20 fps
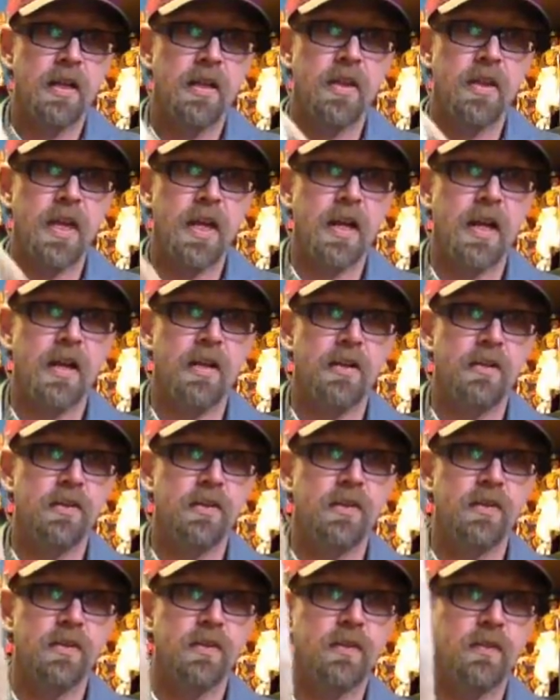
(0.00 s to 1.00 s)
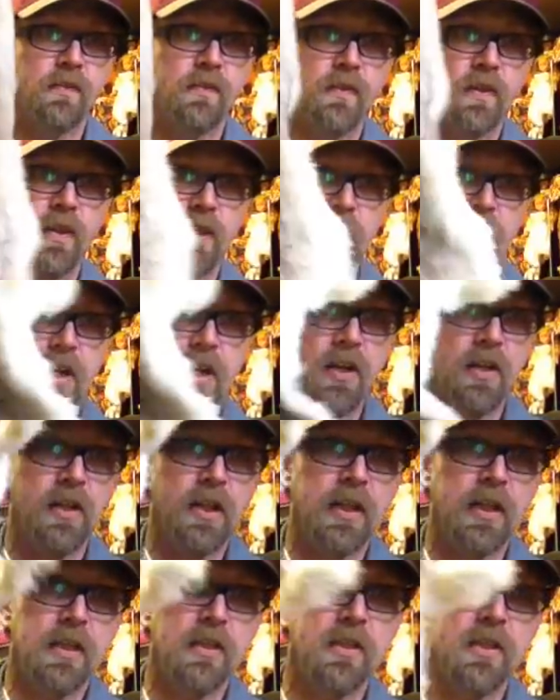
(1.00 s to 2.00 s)
that I'll use for a
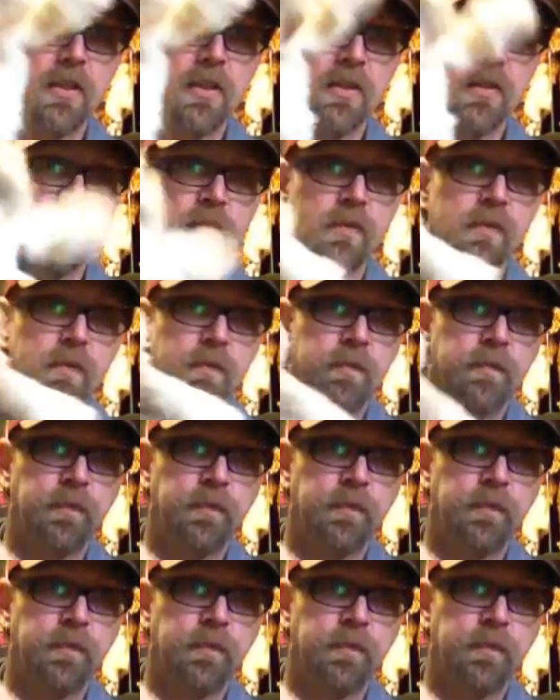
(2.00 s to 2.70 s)
dolly too.